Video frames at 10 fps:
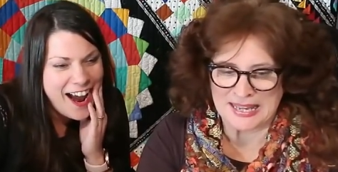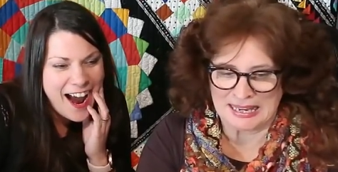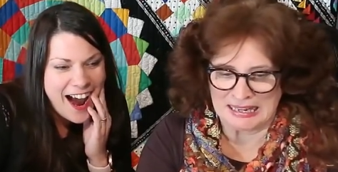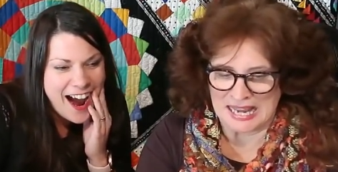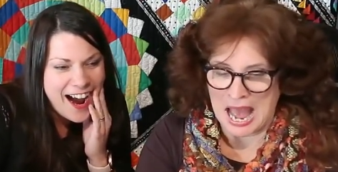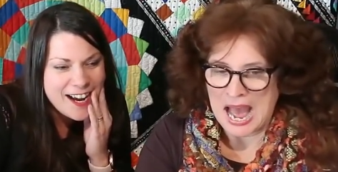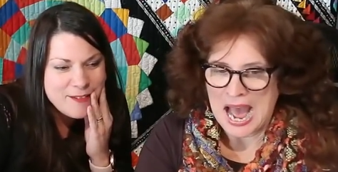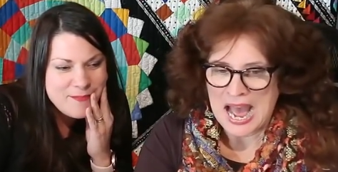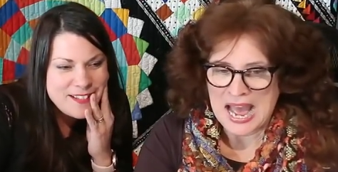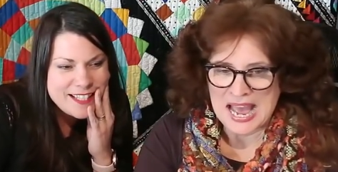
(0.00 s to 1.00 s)
Speaker 1: thing.
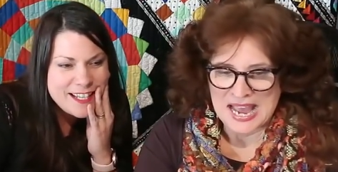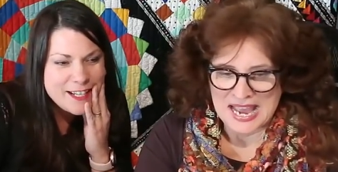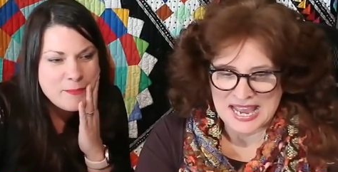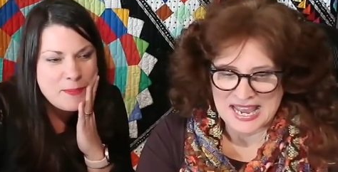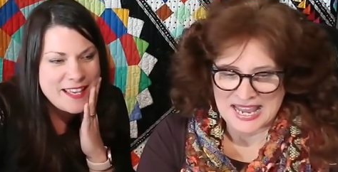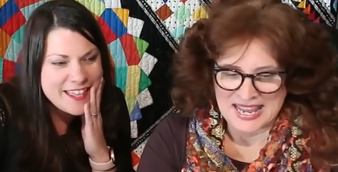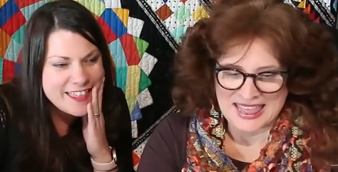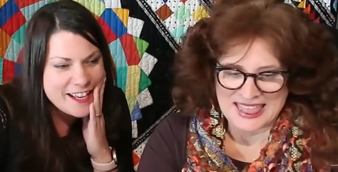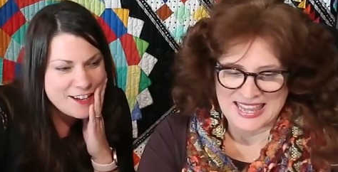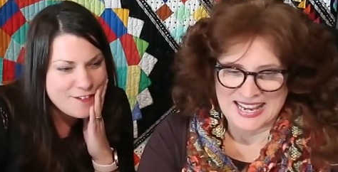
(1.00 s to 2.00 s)
I'm seeing a
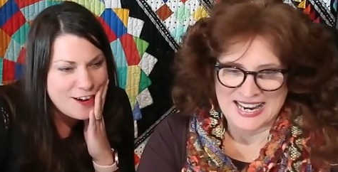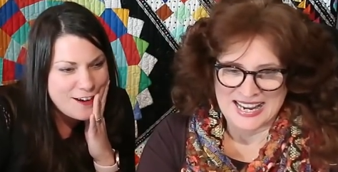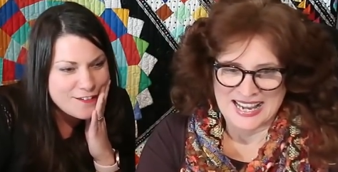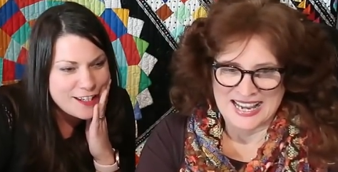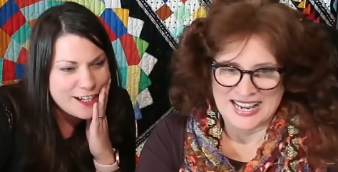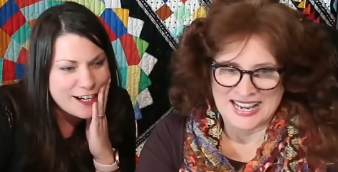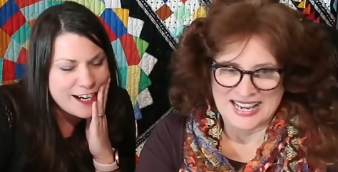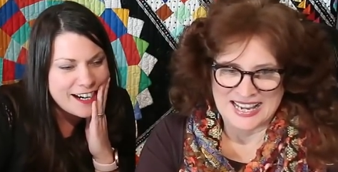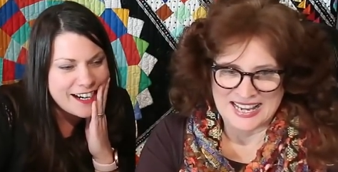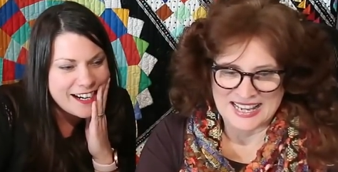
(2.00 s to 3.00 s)
pea thing evolve
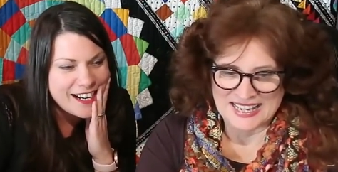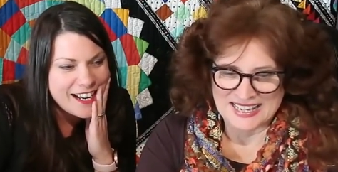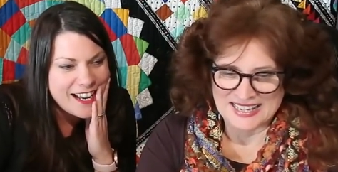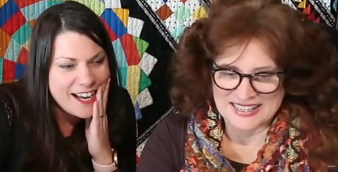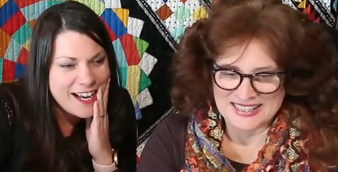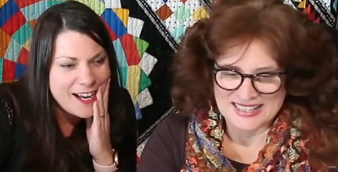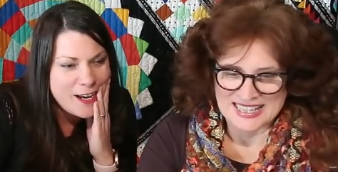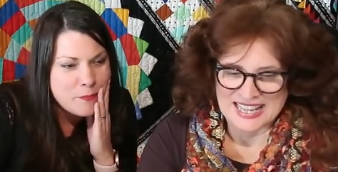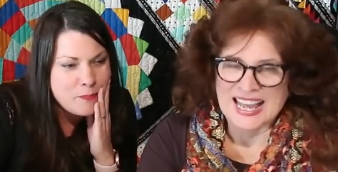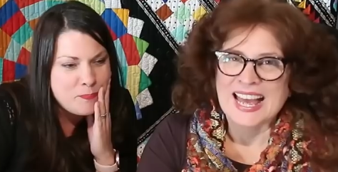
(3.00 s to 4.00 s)
here.
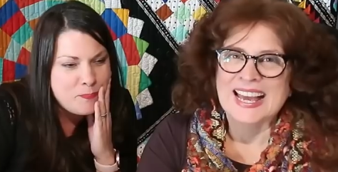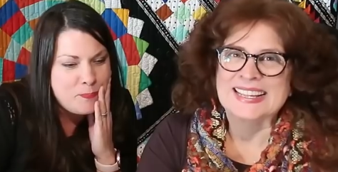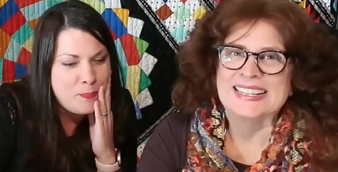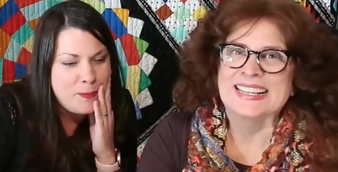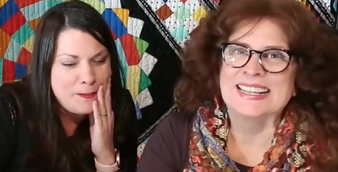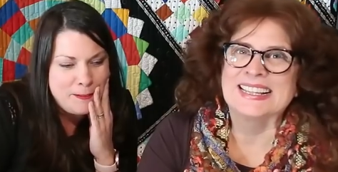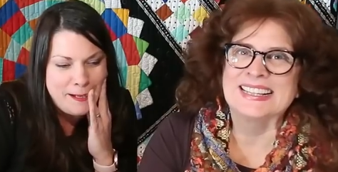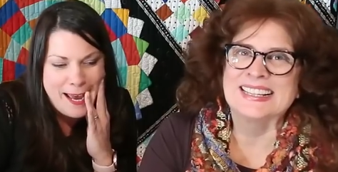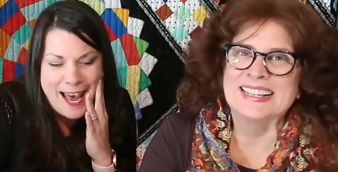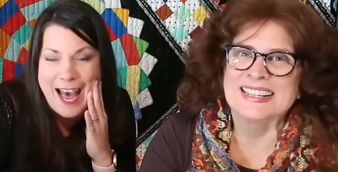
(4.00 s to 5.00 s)

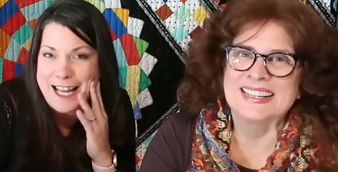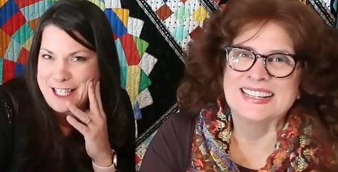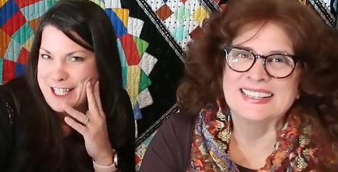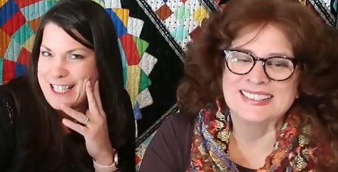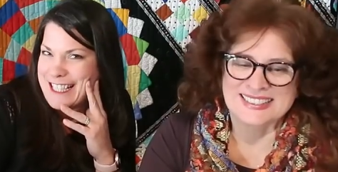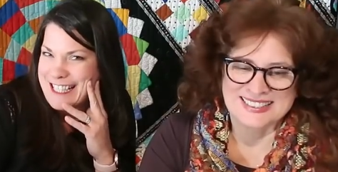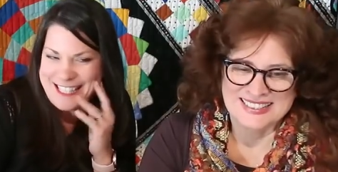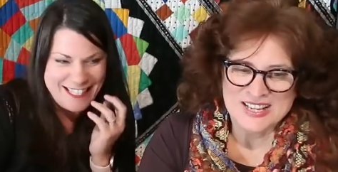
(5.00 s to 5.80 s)
Patches.